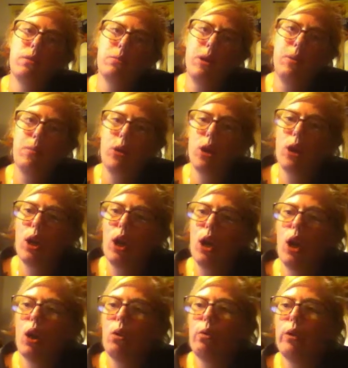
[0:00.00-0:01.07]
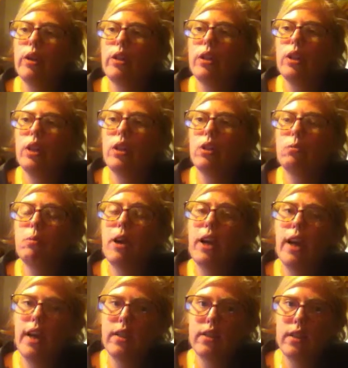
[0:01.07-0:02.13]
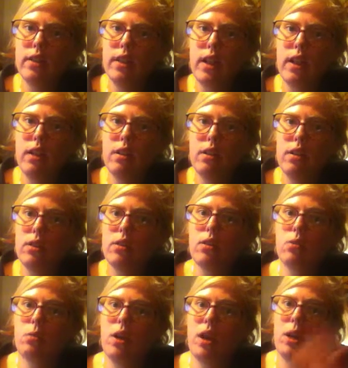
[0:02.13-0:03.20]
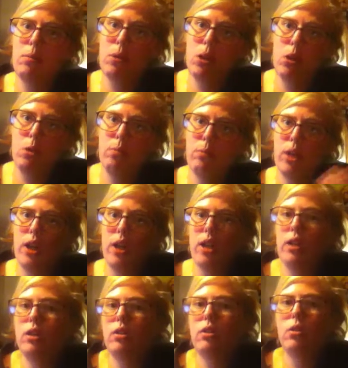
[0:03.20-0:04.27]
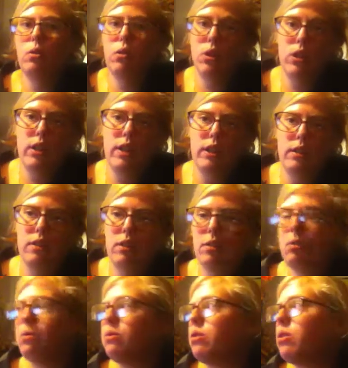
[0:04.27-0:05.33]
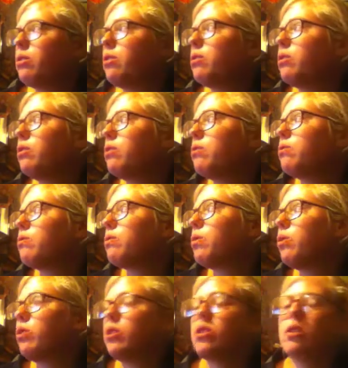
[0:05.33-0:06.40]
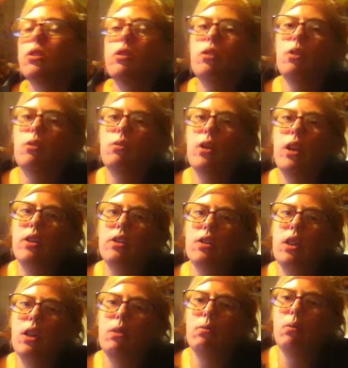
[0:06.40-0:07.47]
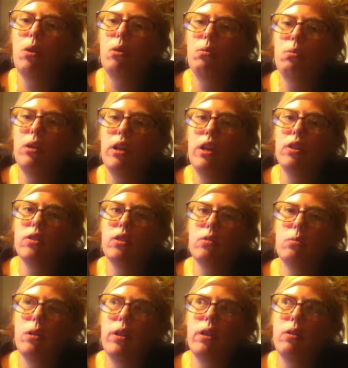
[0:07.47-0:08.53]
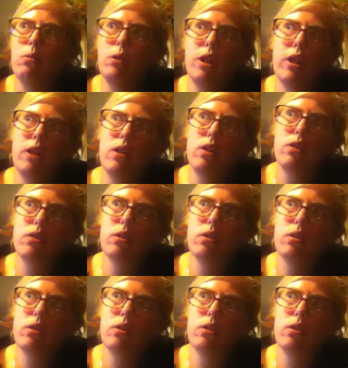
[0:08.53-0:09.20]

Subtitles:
September, which is my exit date. This is why I'm home so early. Of course, you could have guessed that I'm home because it's probably the weekend or